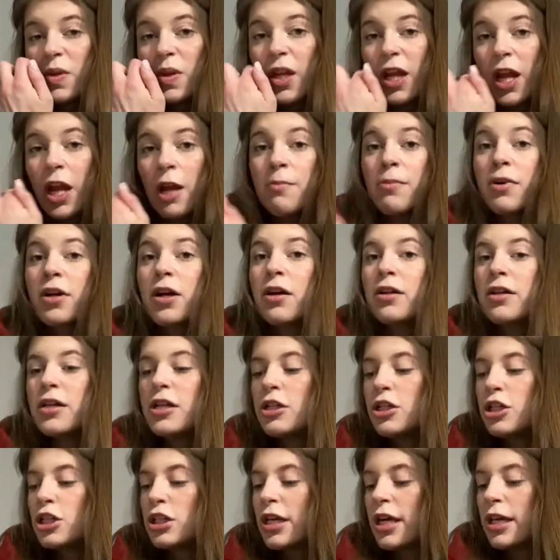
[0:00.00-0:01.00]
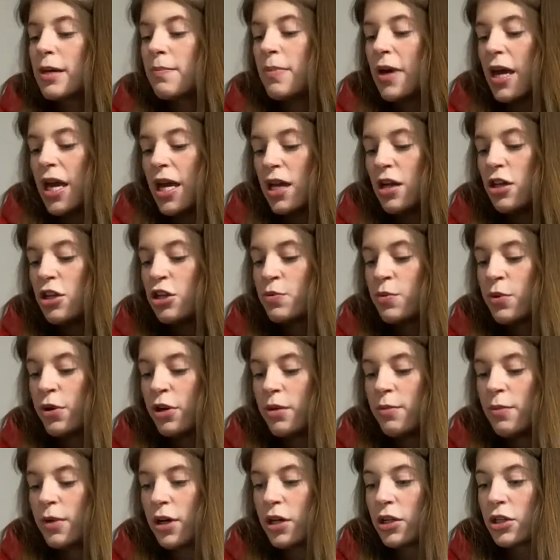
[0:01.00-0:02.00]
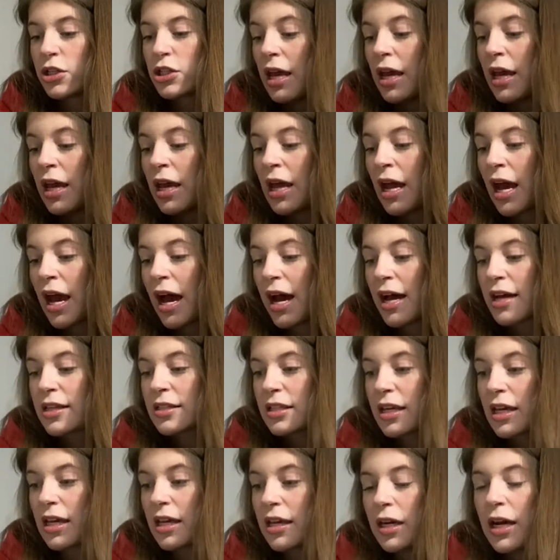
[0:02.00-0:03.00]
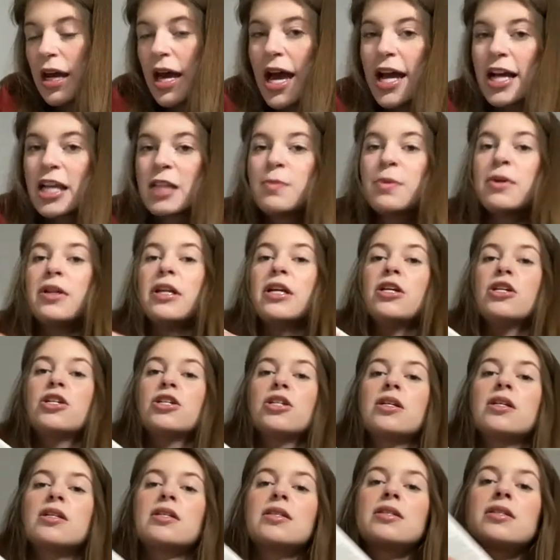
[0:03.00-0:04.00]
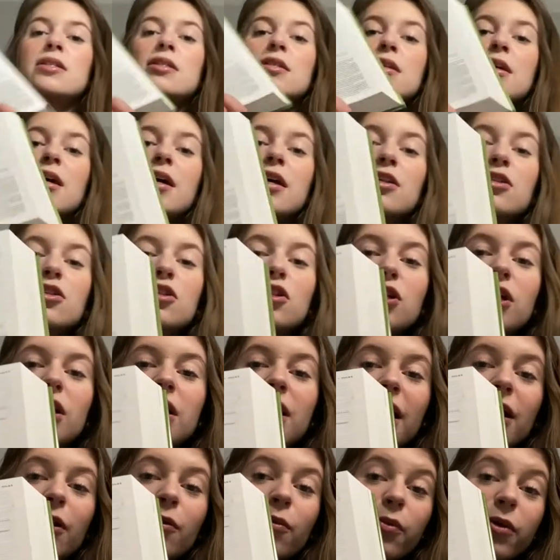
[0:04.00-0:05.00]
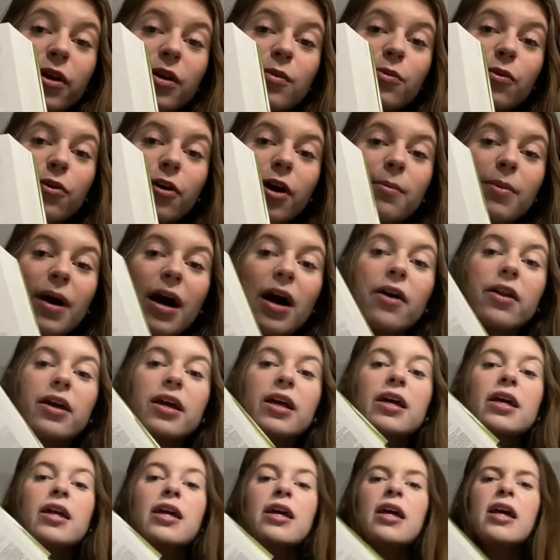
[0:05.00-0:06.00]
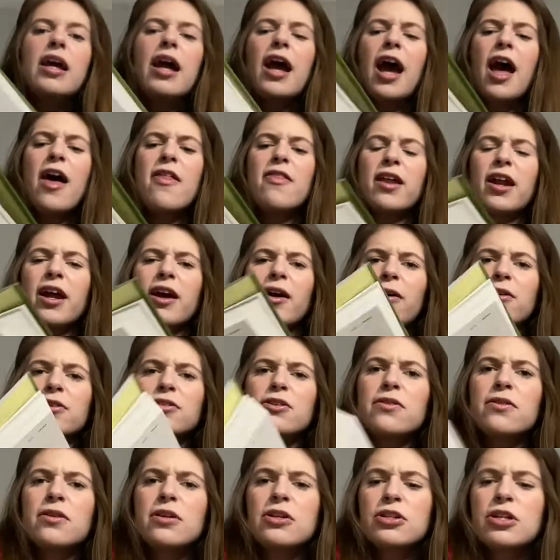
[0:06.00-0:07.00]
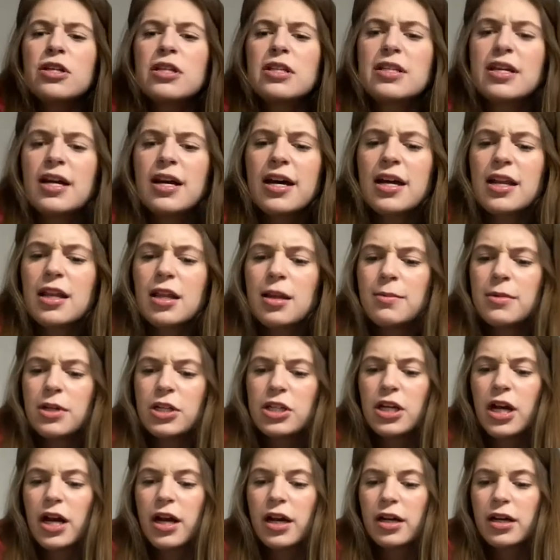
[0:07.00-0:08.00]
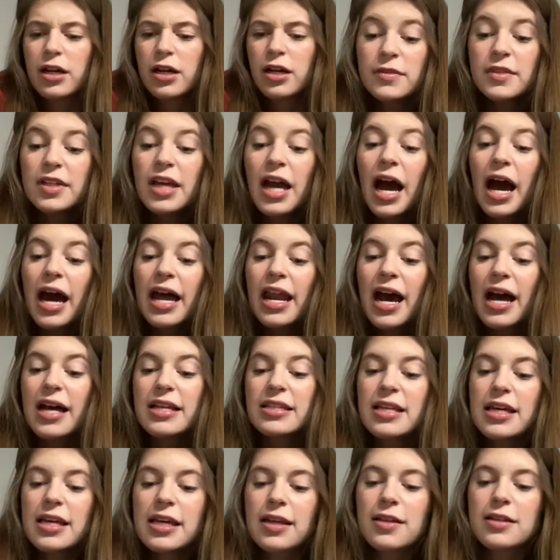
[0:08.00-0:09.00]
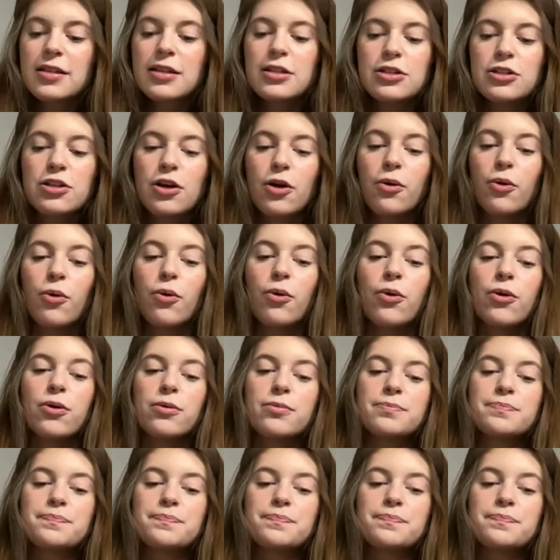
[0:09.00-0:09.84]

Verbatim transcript: but on each like page pretty much, it has like explanations. So you can like read more about it. And then I also think she said, let me check. Yeah, it has like, this is so cool.